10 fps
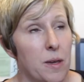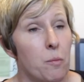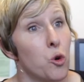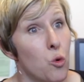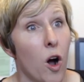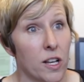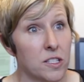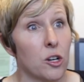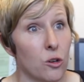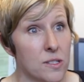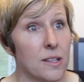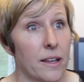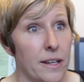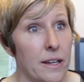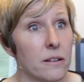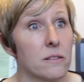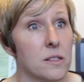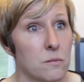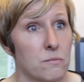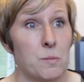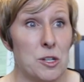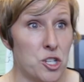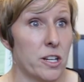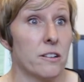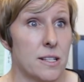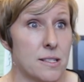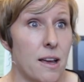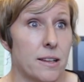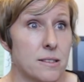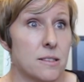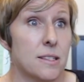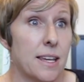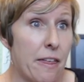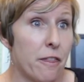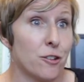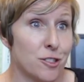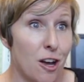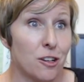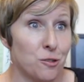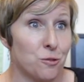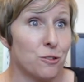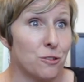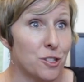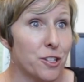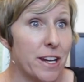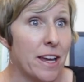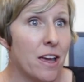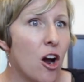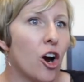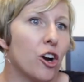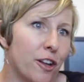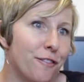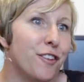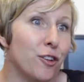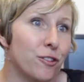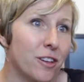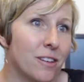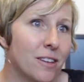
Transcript: people who want to go study speech and hearing sciences to get their doctoral degree are unfilled.